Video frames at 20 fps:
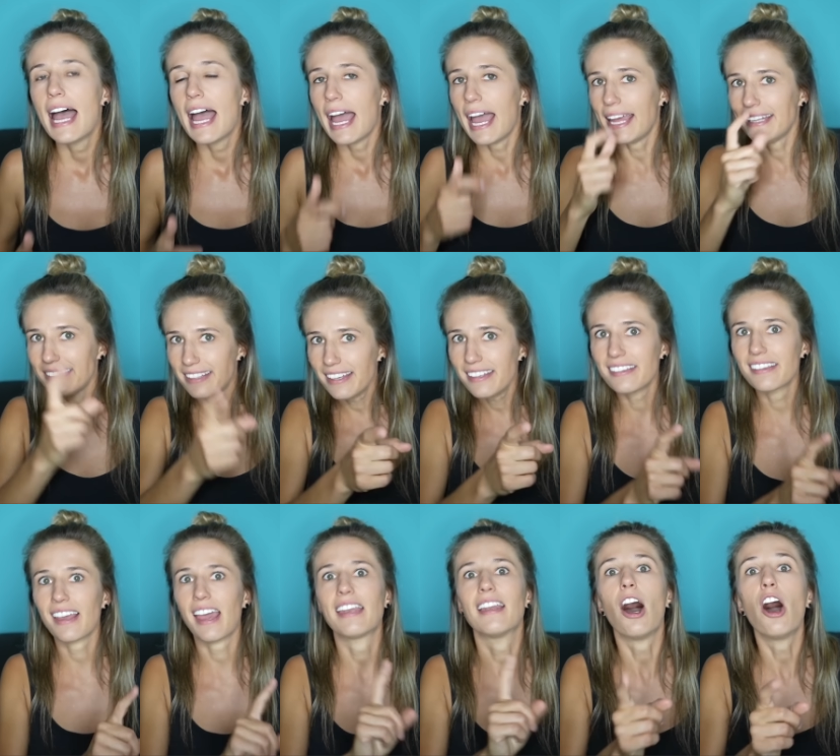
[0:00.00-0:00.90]
And this
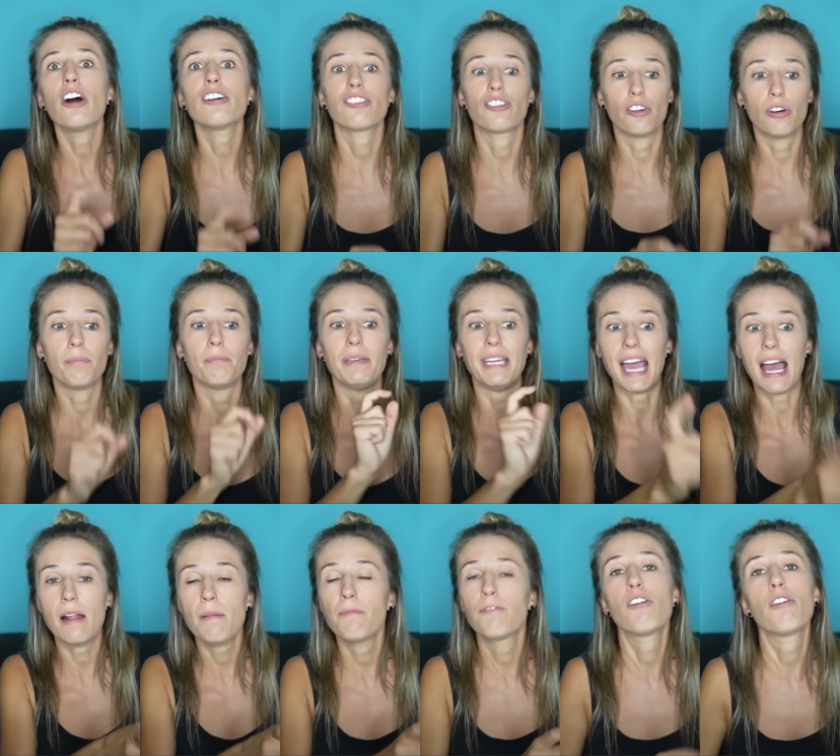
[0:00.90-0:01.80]
can also be
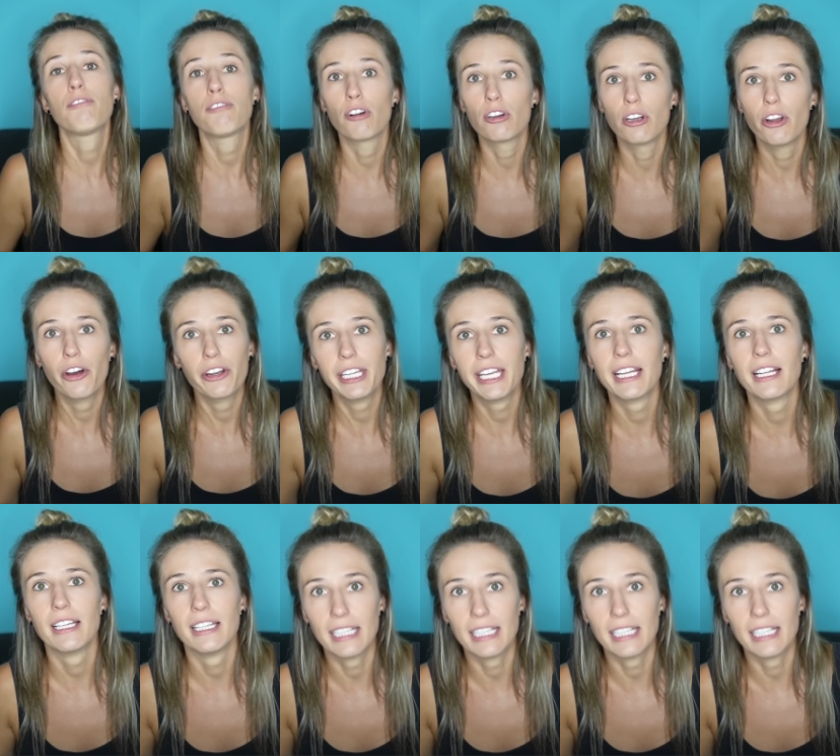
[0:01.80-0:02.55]
helpful for learning